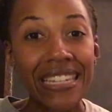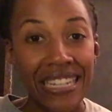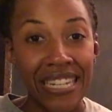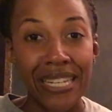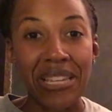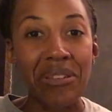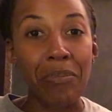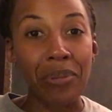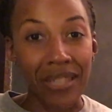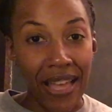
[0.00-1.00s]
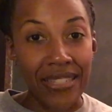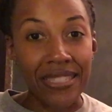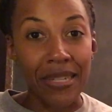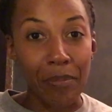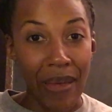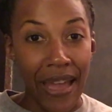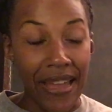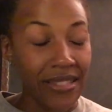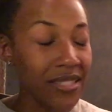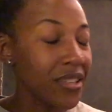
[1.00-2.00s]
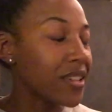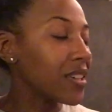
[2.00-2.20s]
eating plastic bags.